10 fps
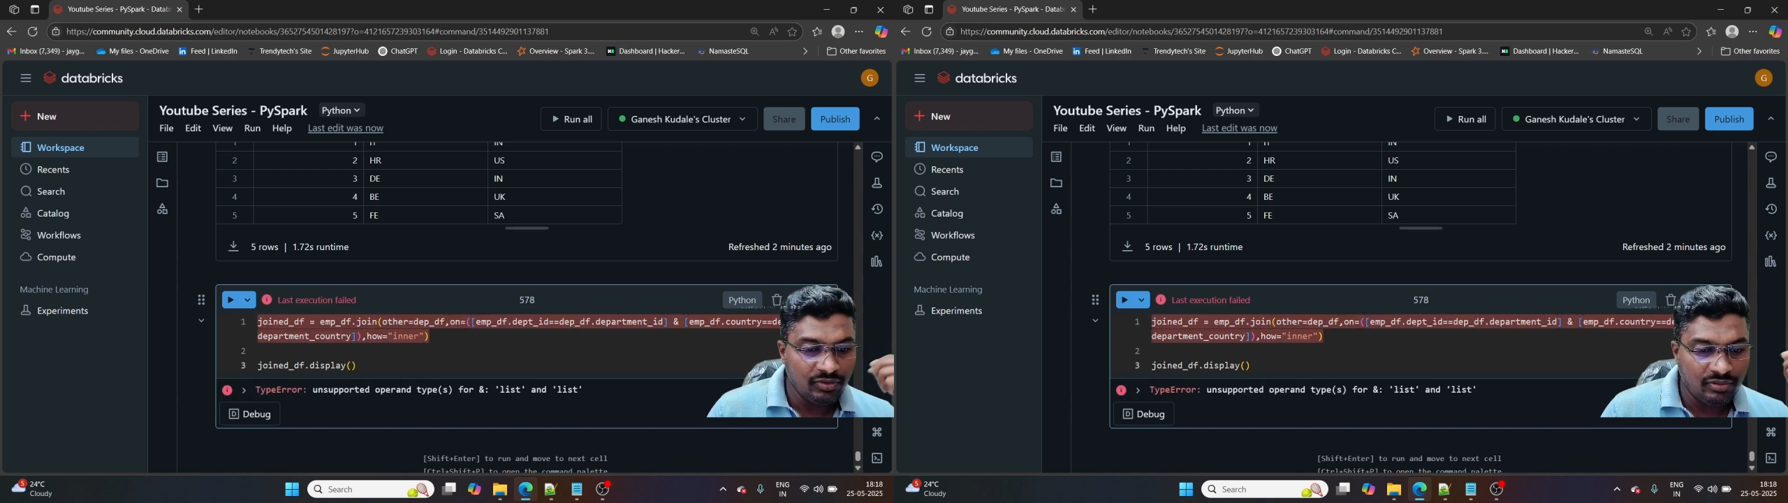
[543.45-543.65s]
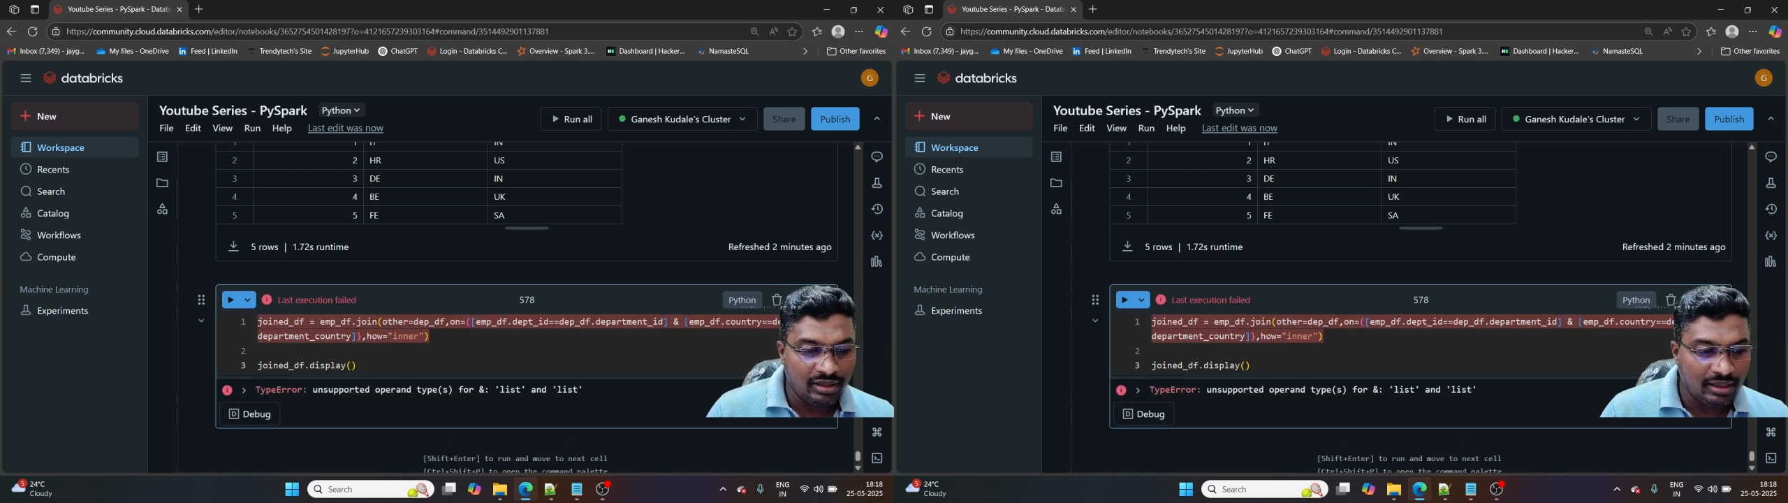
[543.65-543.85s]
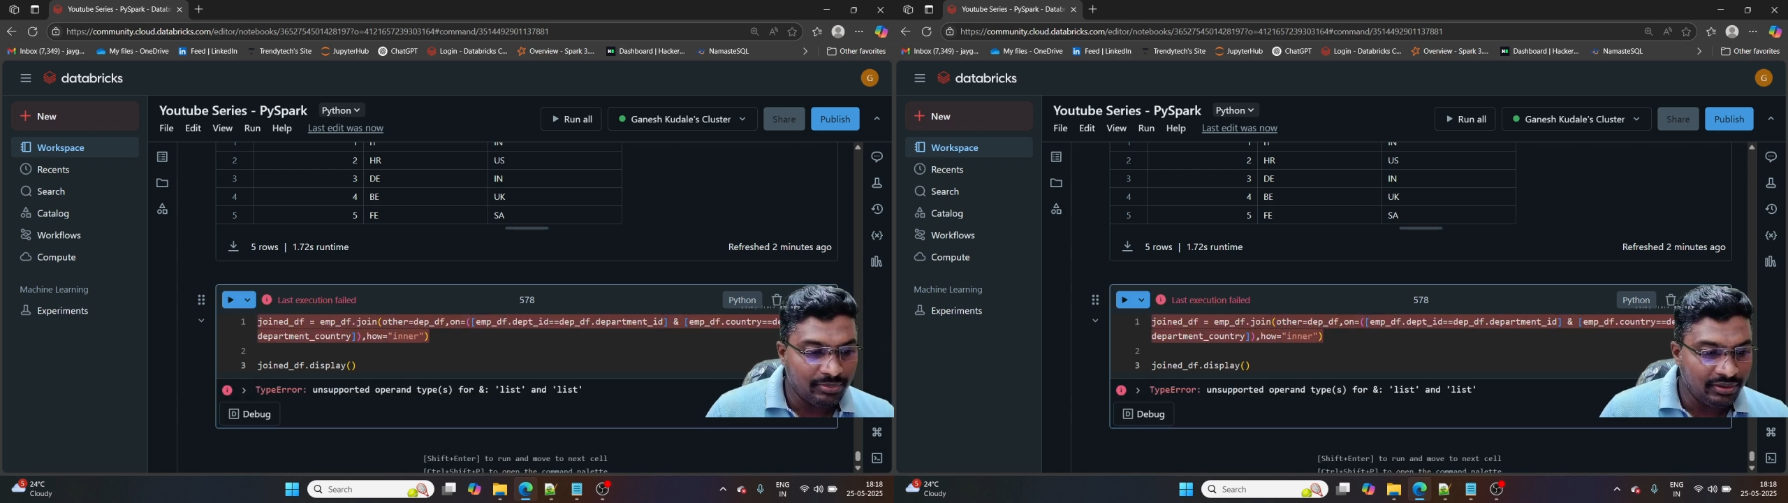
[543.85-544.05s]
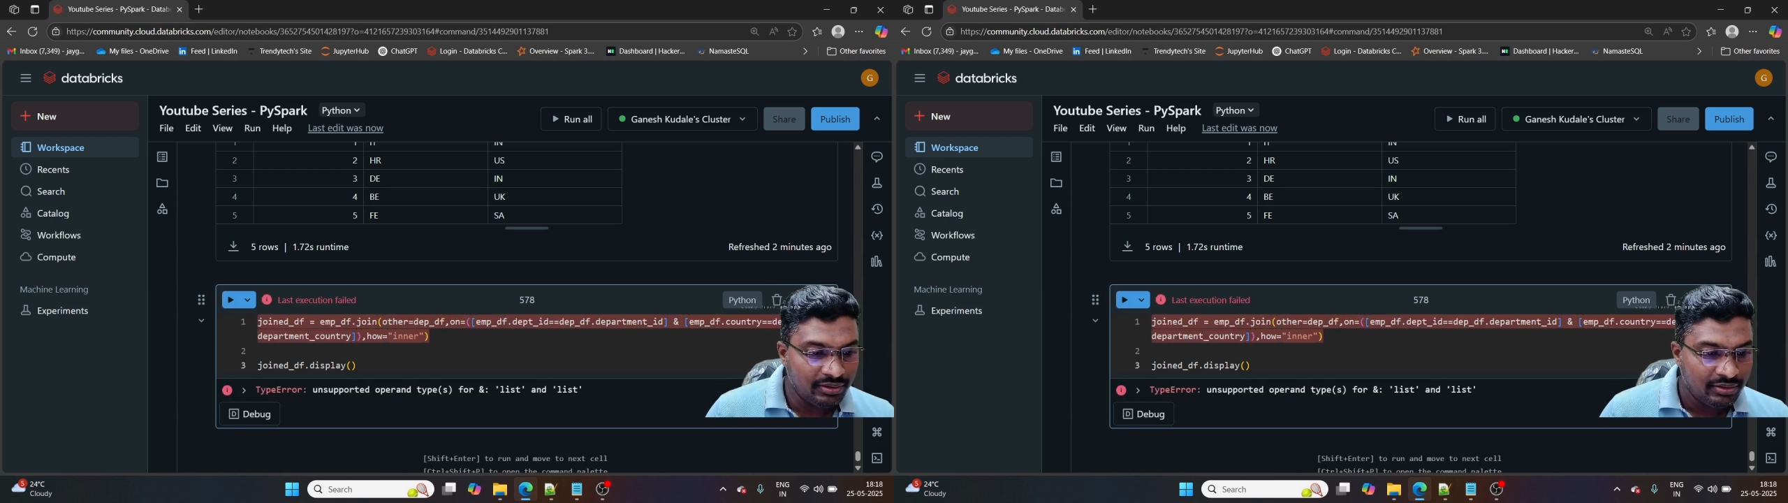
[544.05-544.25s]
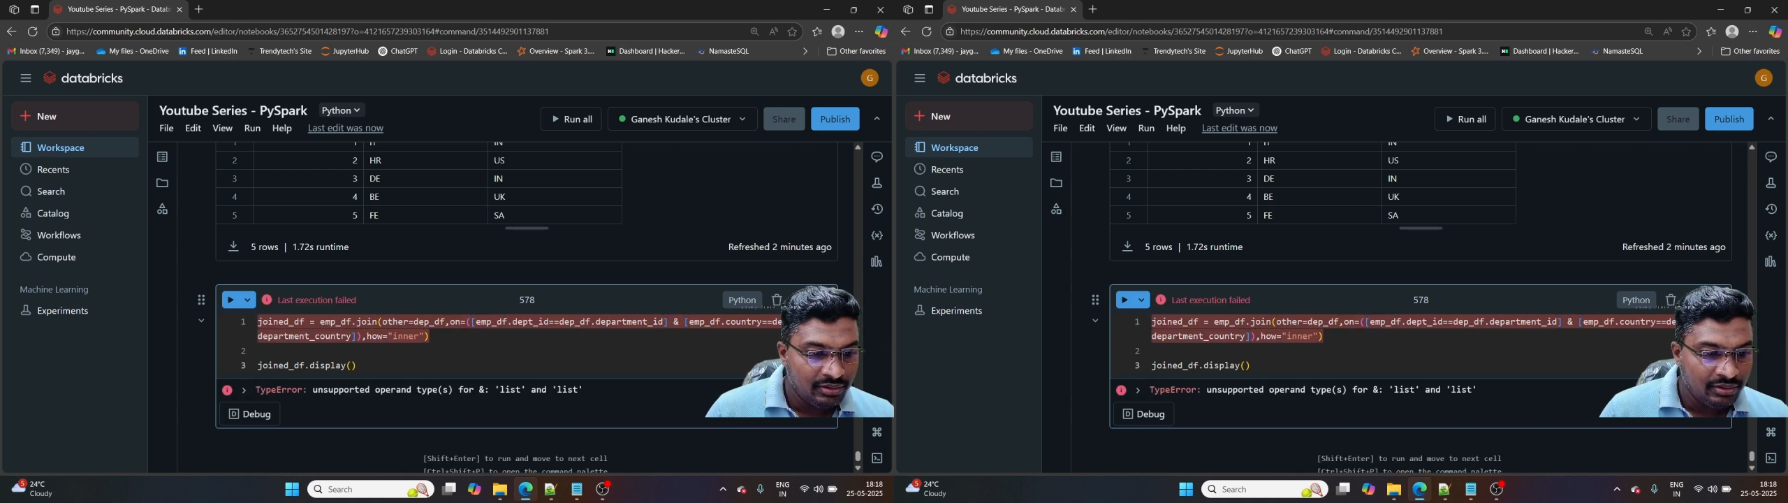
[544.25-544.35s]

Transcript: What happened?